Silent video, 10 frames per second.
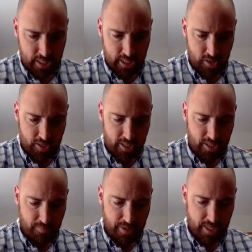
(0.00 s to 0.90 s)
Is there
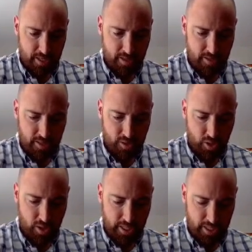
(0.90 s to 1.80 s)
anything back
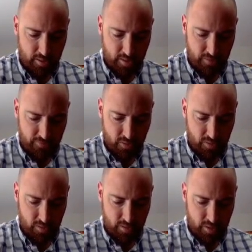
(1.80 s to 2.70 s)
here? Looked like there was a full